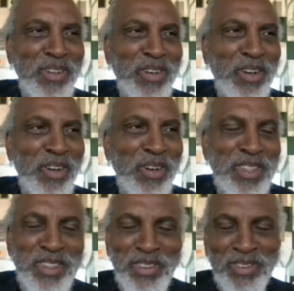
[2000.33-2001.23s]
there are all
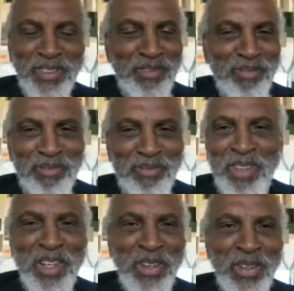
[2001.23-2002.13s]
these
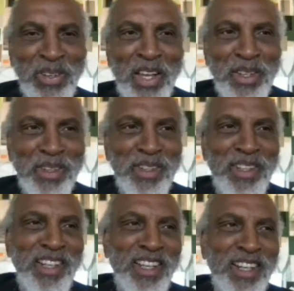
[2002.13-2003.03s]
videos out and
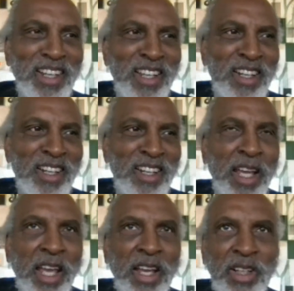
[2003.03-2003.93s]
and, uh, and
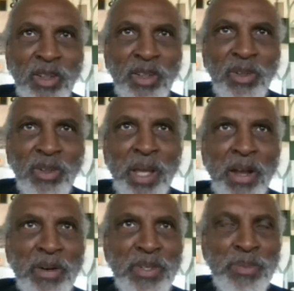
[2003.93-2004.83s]
including
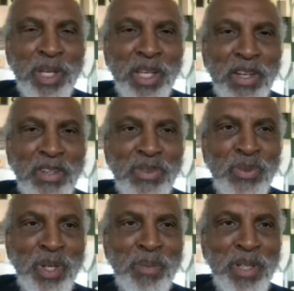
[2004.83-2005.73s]
parents being
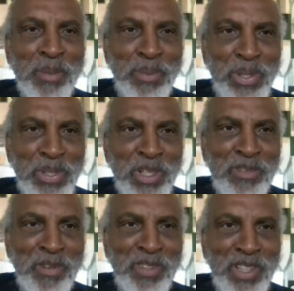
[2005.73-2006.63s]
extremely
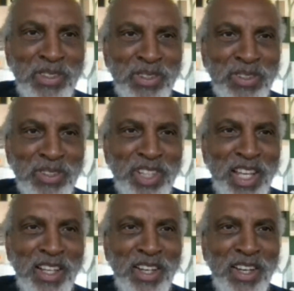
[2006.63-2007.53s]
appreciative of teachers. It's
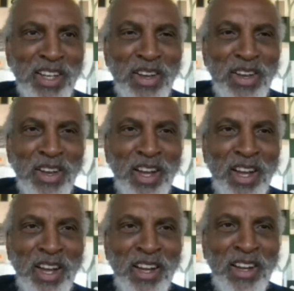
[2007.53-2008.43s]
like,
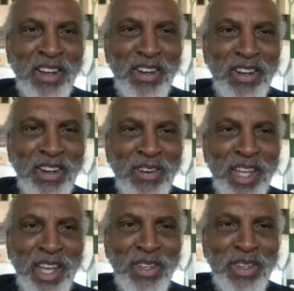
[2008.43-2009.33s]
uh,
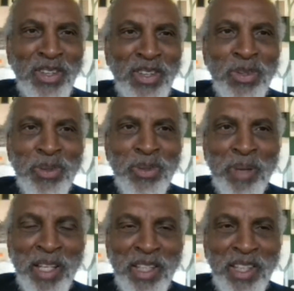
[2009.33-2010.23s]
okay, you're
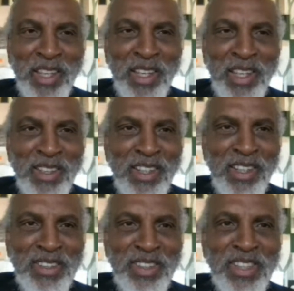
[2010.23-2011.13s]
with my kid
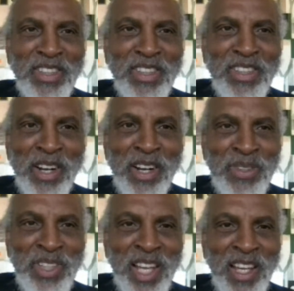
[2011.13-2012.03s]
six seven
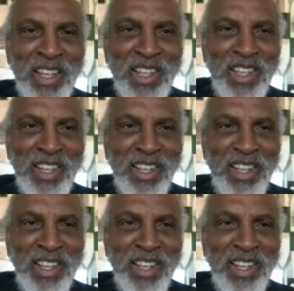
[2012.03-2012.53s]
hours a day.